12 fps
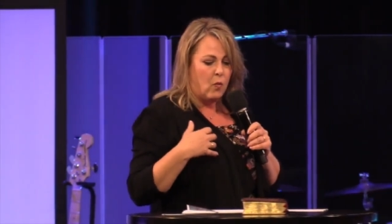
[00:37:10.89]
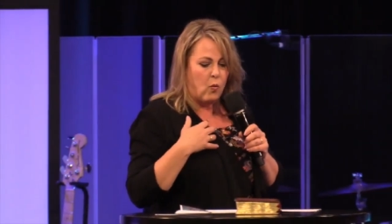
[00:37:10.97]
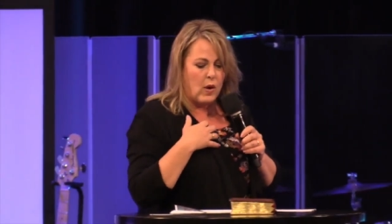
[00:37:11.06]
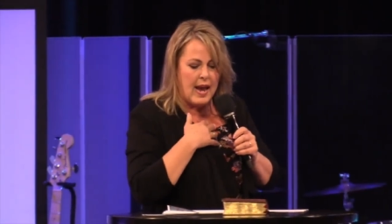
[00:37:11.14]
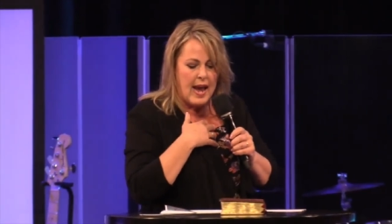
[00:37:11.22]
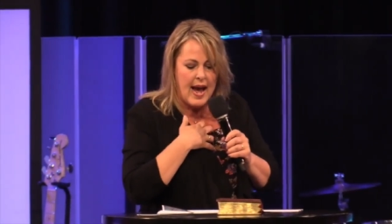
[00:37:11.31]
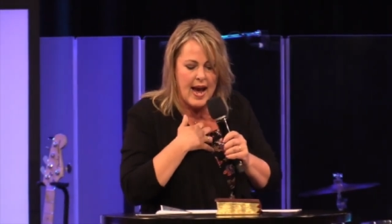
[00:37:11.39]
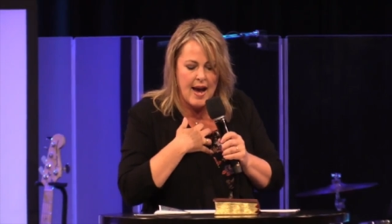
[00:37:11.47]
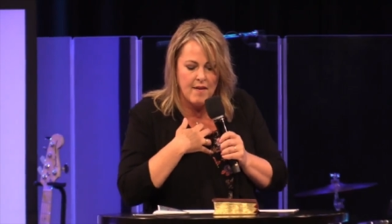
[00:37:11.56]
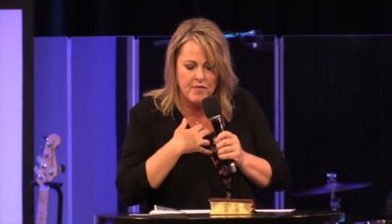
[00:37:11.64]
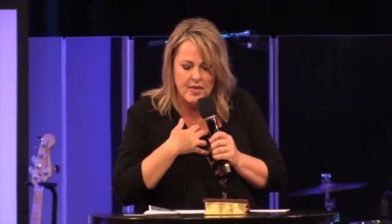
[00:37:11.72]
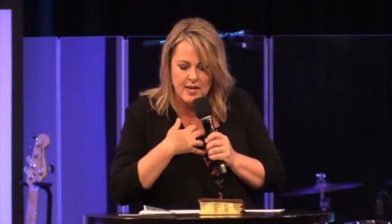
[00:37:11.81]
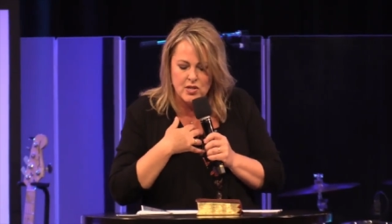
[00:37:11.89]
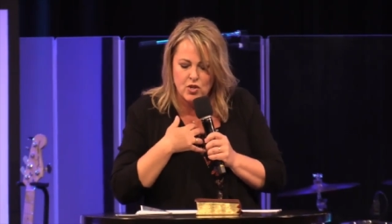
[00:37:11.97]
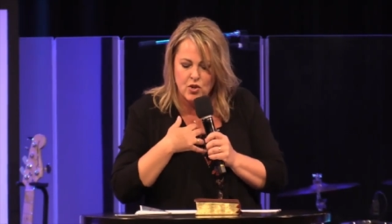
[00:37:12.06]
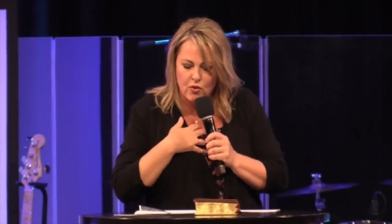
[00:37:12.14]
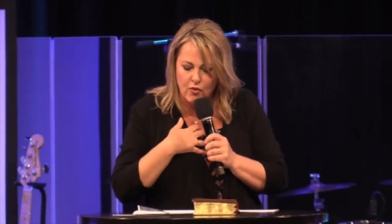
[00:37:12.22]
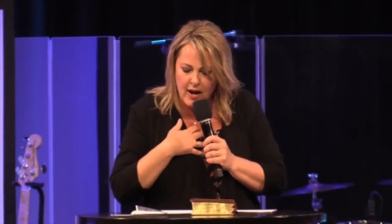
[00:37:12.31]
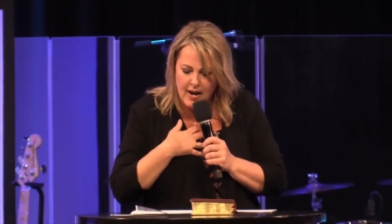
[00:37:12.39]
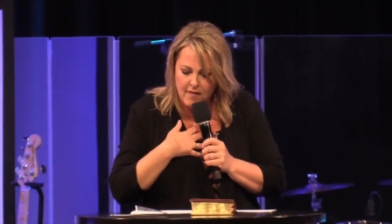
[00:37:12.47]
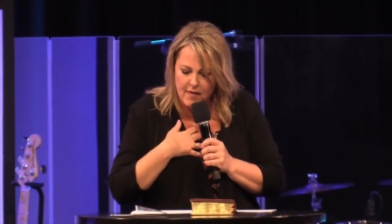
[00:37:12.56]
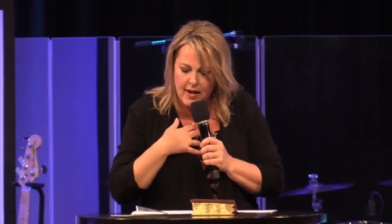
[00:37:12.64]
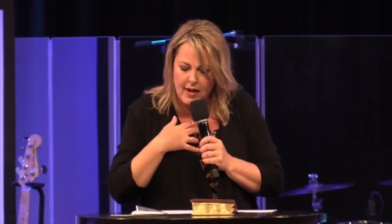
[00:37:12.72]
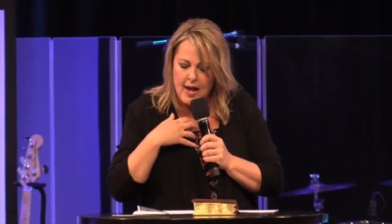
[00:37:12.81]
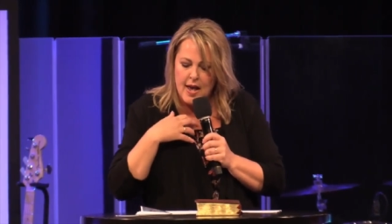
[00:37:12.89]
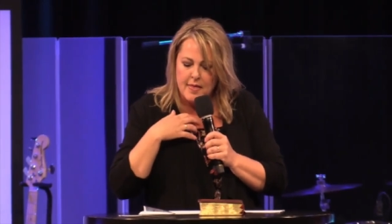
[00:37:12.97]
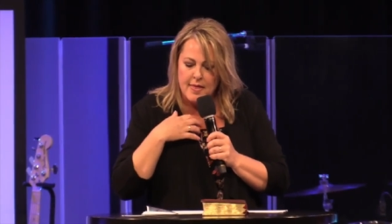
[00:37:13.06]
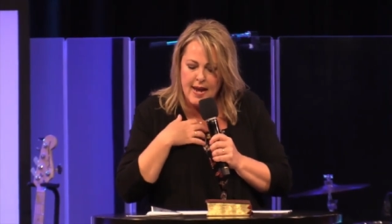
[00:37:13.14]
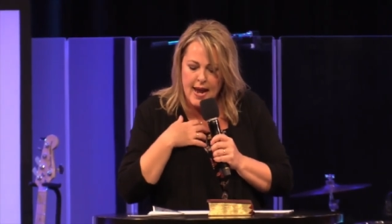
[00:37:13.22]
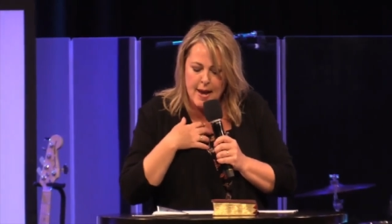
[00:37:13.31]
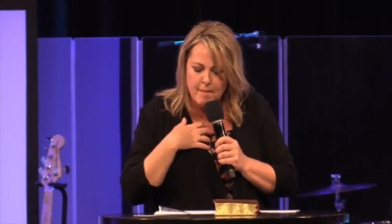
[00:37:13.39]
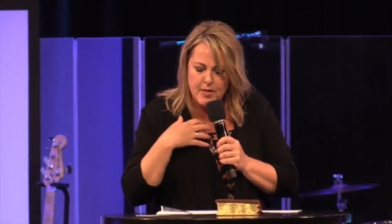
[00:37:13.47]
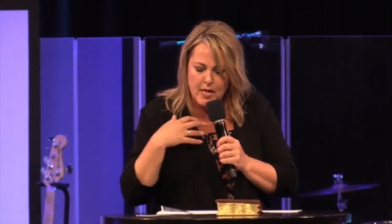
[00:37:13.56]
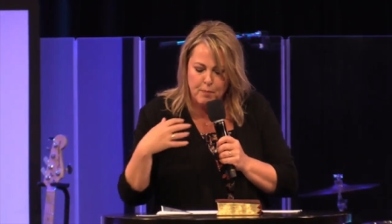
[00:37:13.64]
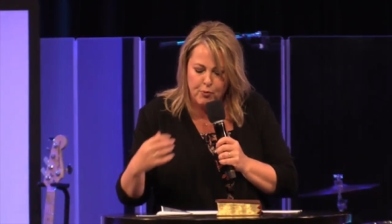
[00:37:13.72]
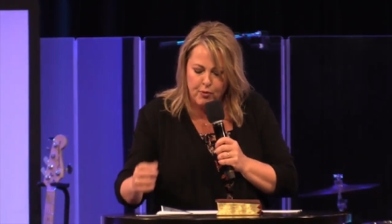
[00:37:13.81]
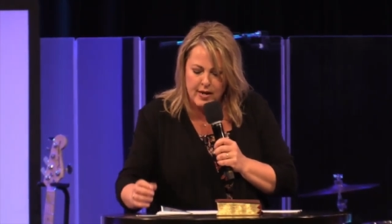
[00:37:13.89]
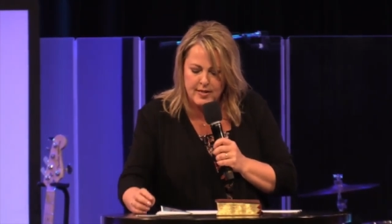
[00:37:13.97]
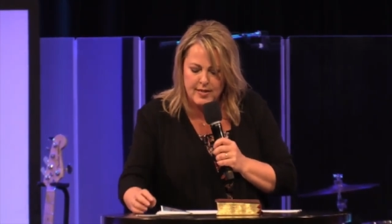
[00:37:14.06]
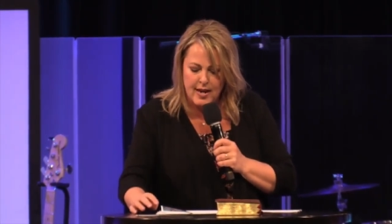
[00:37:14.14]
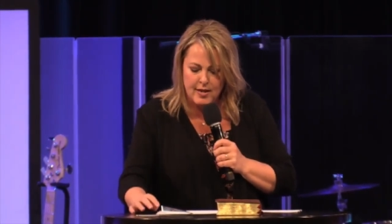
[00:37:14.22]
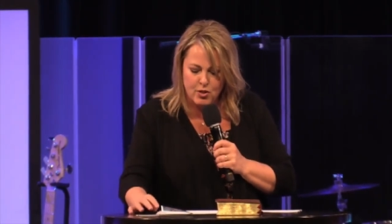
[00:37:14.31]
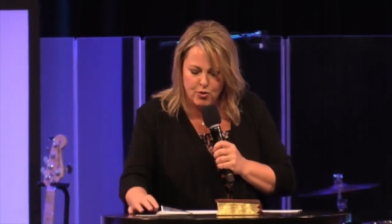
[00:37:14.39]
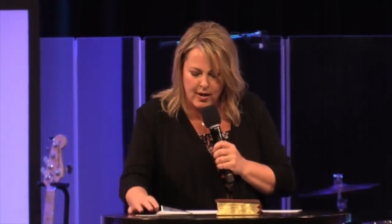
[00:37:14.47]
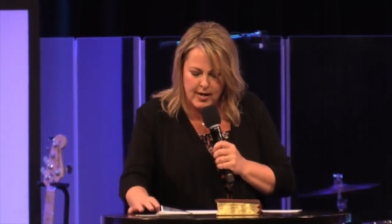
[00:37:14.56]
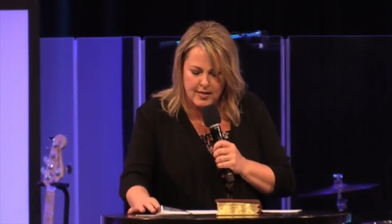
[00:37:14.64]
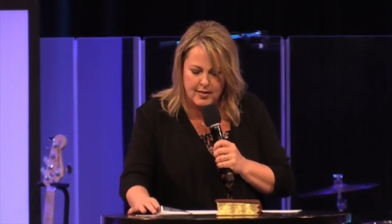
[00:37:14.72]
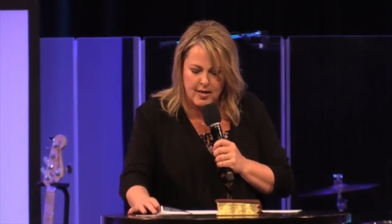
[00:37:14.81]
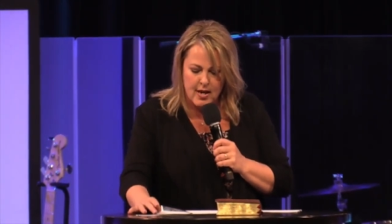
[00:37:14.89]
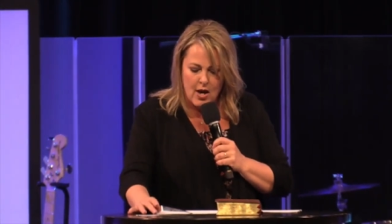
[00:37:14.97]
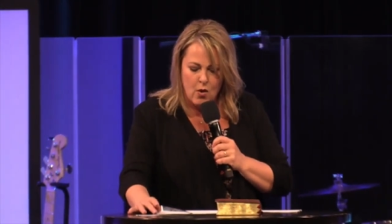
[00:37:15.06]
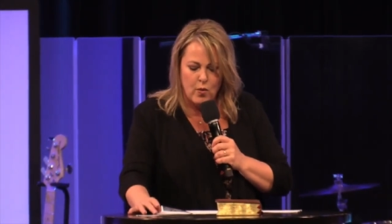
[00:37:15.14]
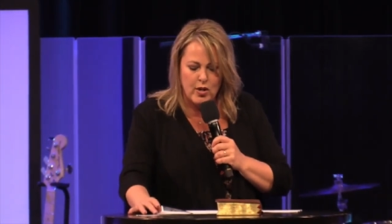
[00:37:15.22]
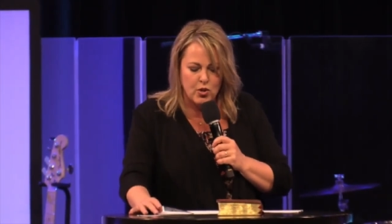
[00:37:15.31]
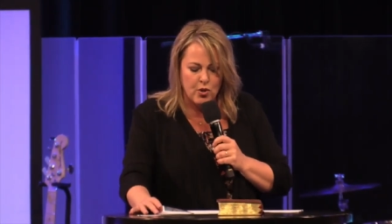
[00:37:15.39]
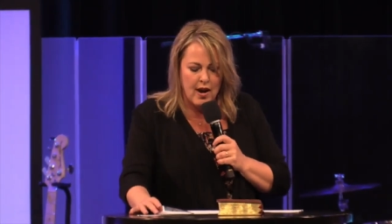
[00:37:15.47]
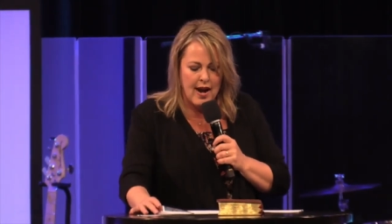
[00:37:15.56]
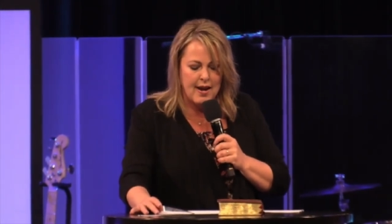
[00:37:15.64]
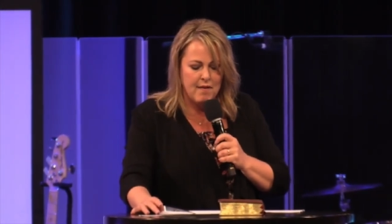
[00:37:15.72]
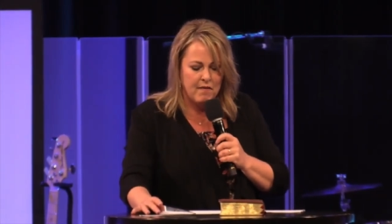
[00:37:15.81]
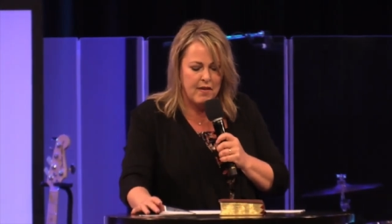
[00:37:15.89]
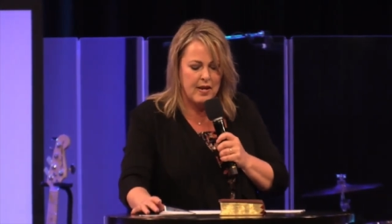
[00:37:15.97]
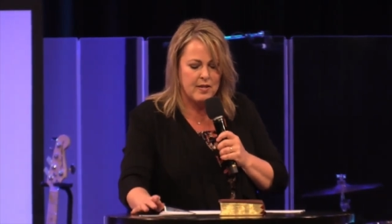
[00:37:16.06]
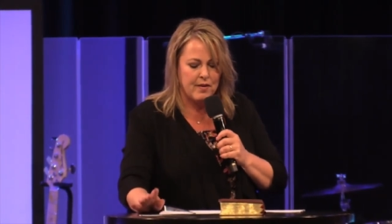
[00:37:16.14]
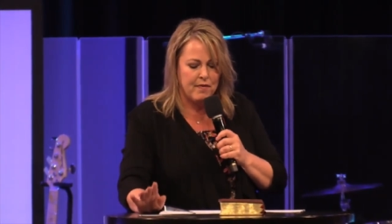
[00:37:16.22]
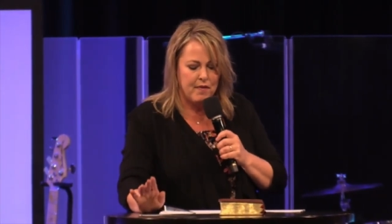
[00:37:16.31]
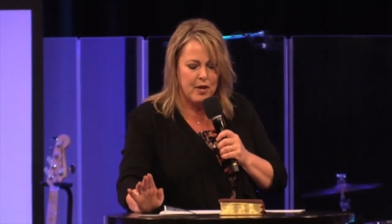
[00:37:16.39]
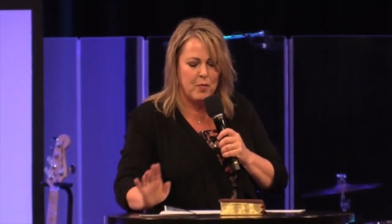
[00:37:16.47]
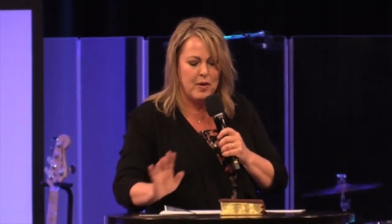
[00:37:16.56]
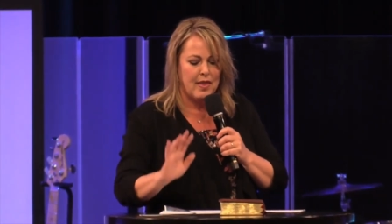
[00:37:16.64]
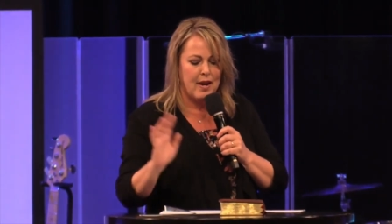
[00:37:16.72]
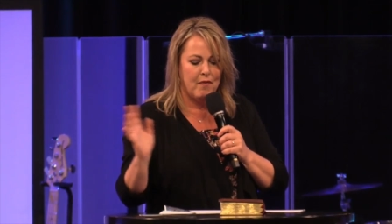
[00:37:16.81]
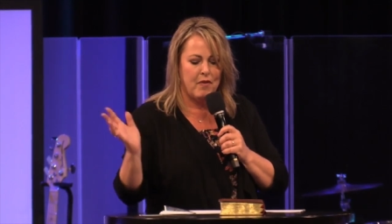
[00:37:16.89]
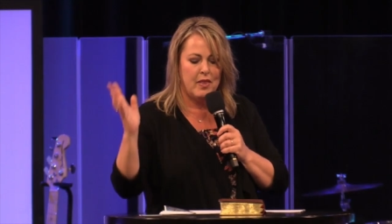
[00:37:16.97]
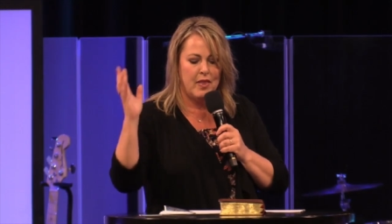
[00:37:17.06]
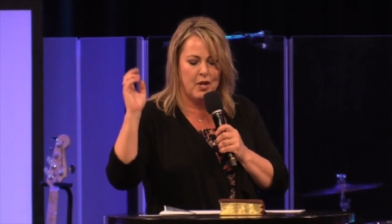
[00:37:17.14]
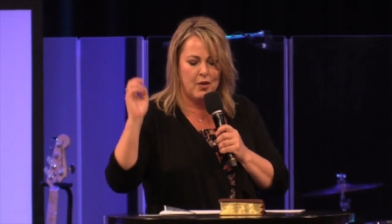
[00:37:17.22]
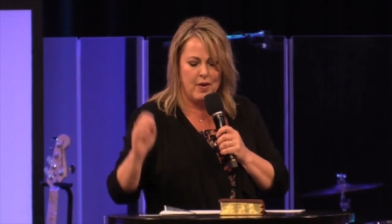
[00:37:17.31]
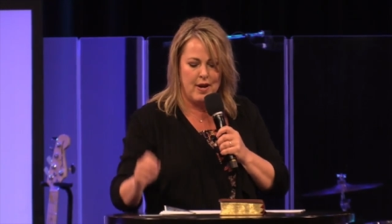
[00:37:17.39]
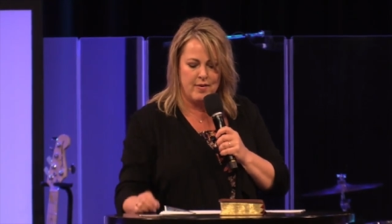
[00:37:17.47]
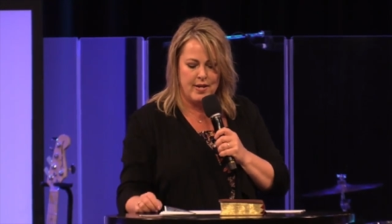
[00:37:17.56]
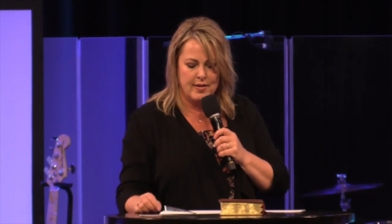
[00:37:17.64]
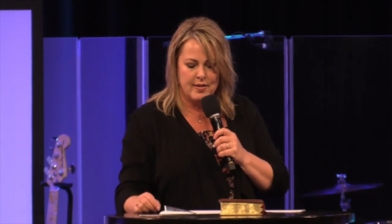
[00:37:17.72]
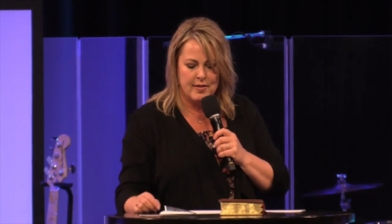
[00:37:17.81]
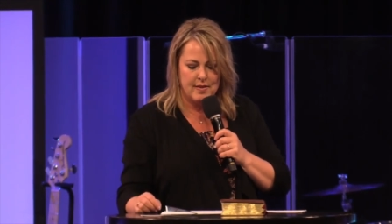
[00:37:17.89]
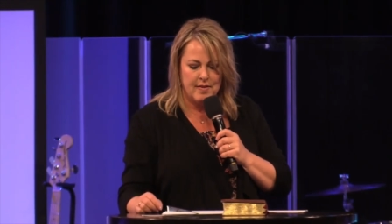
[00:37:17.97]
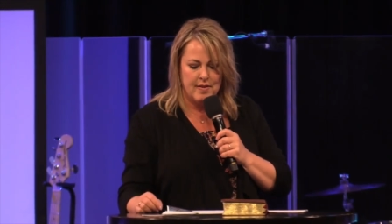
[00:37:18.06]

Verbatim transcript: we have this craving, the empty print and trace we try in vain to fill with everything around us.